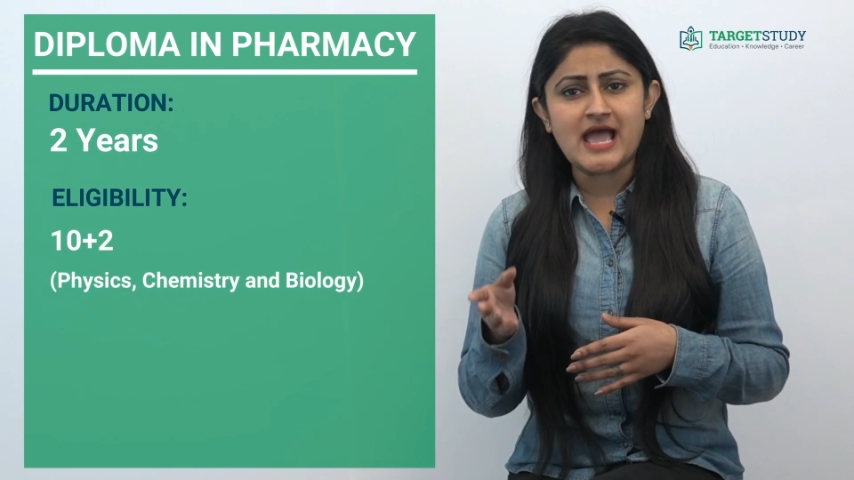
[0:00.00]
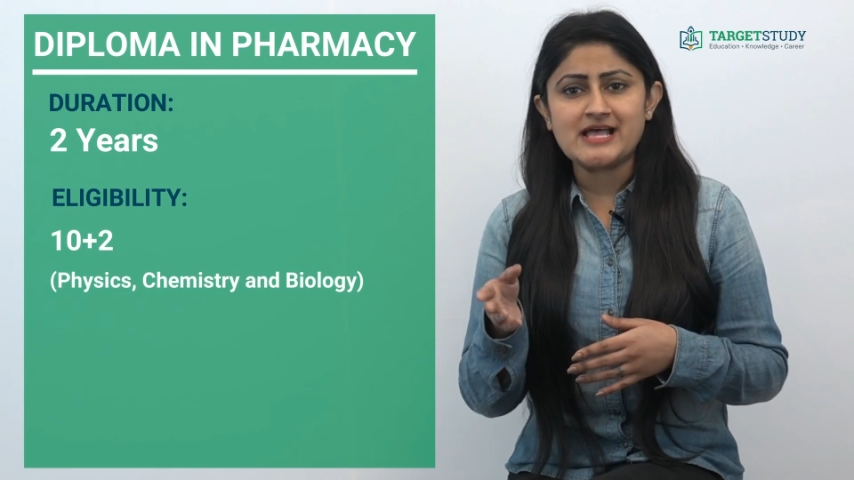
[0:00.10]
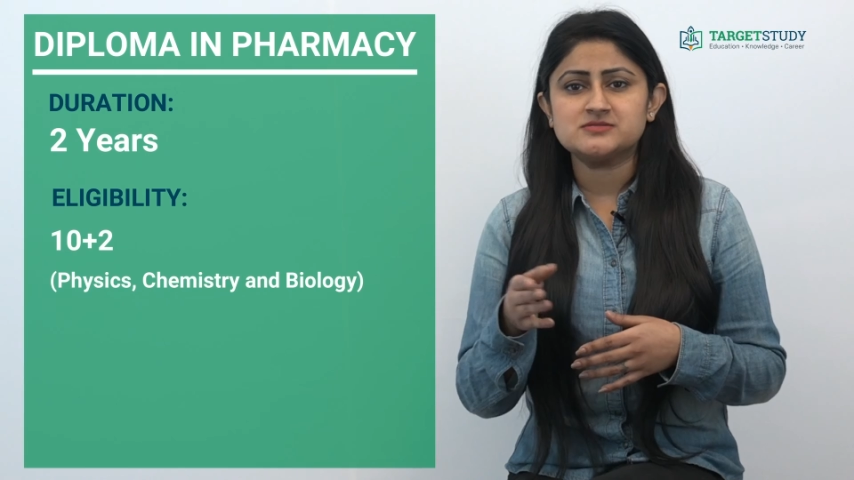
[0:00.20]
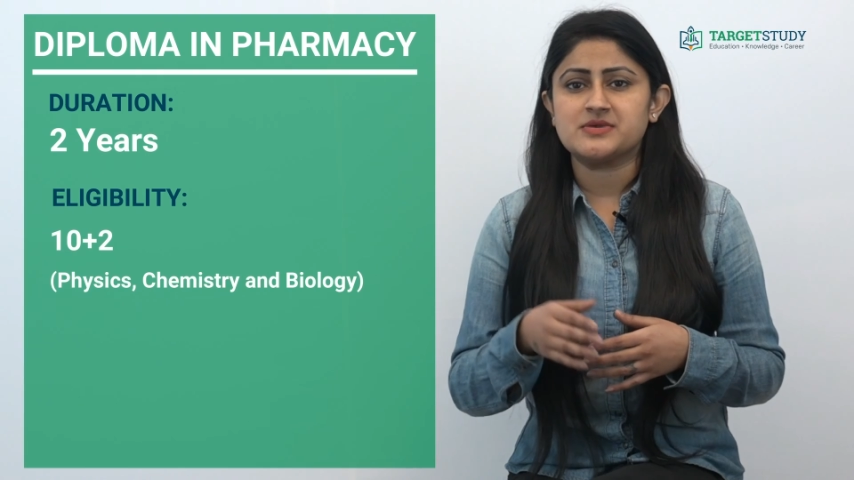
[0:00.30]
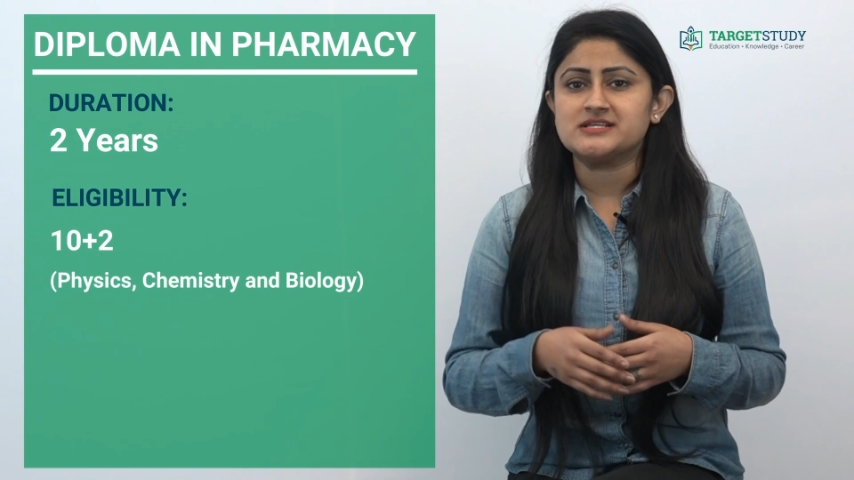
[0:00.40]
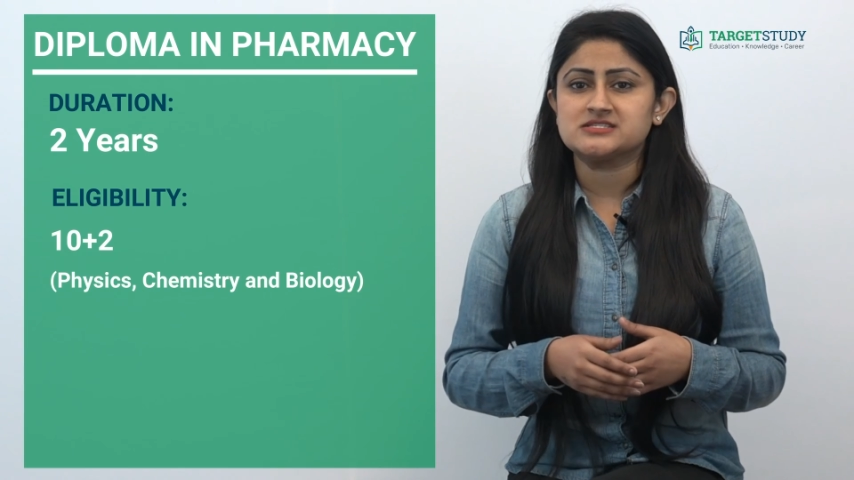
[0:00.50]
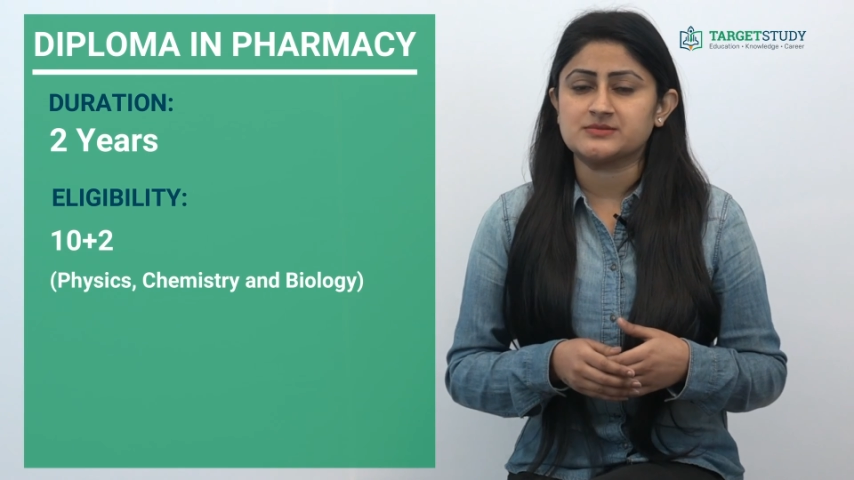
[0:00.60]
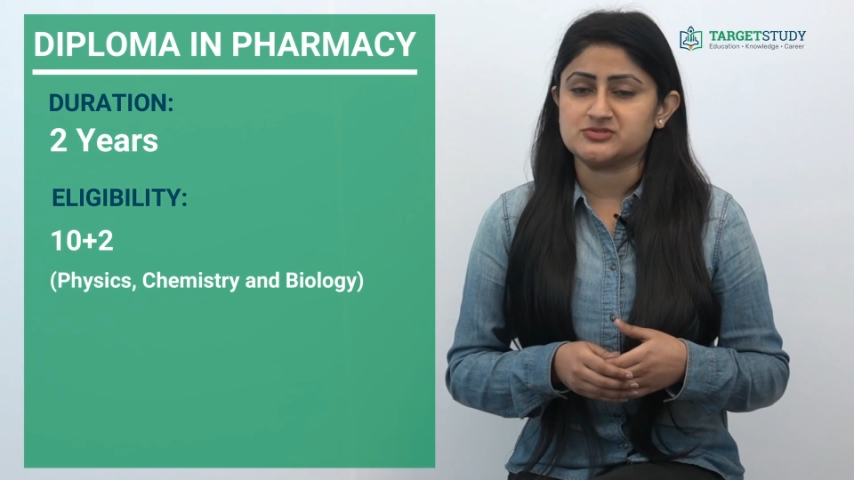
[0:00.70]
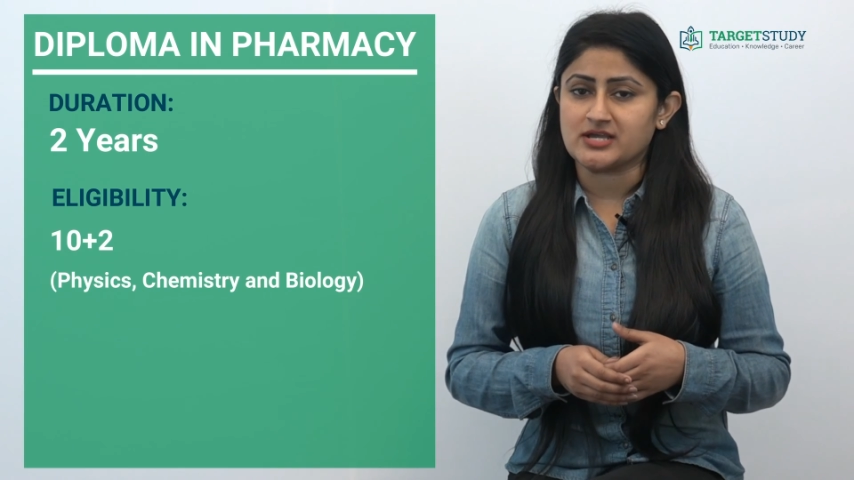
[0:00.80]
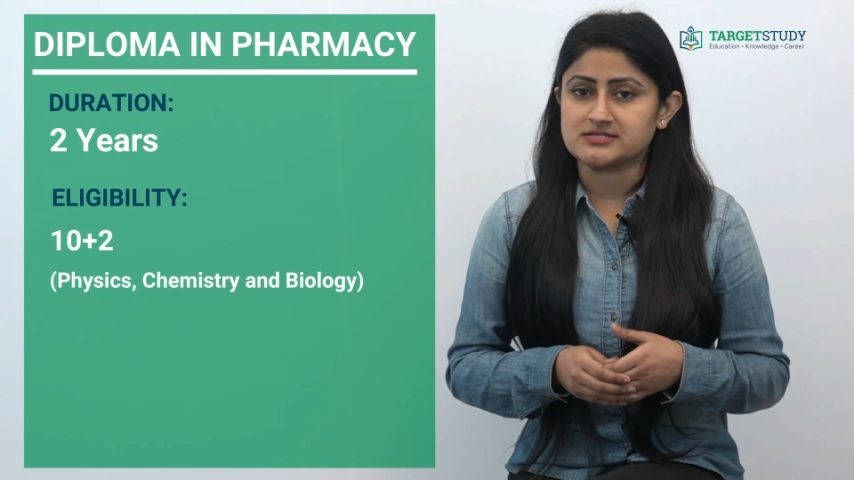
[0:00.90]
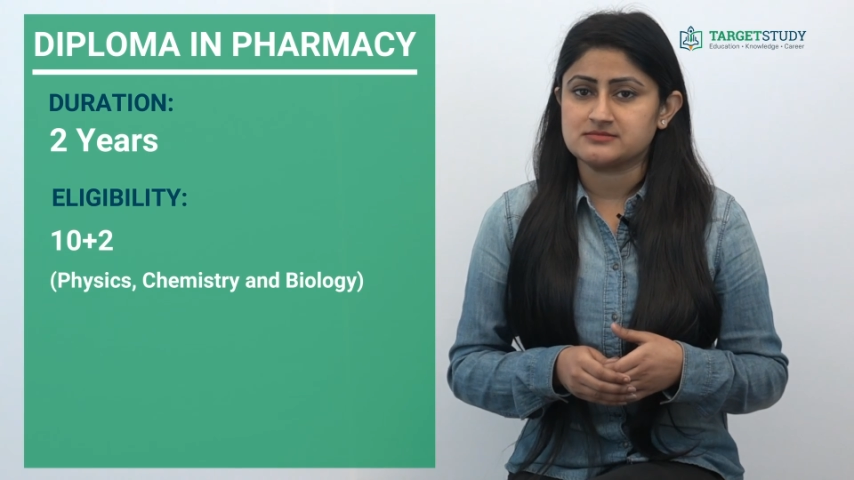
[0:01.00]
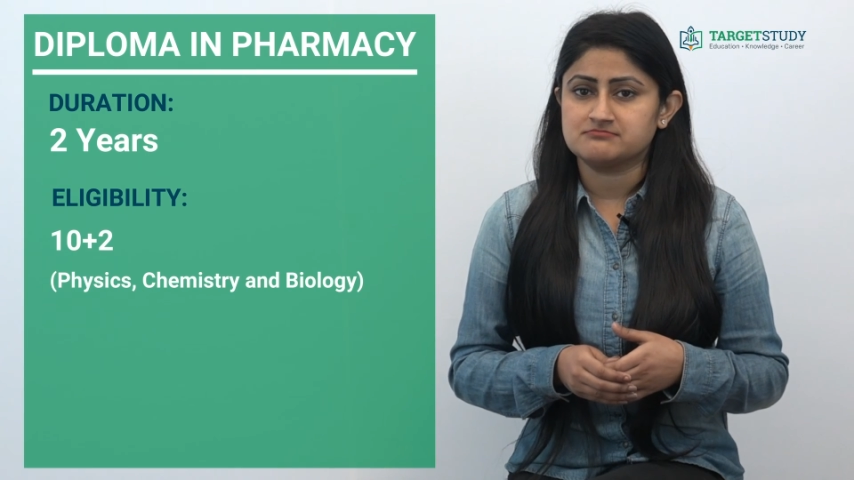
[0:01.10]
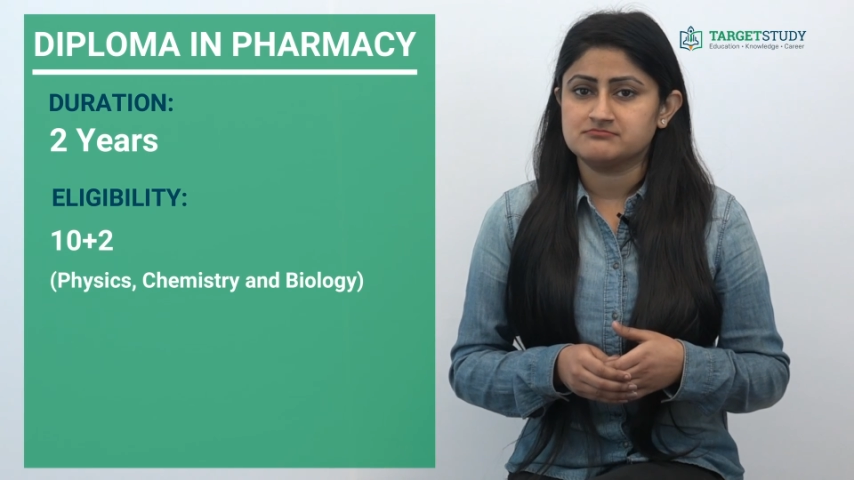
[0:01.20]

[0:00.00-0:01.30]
as main subjects.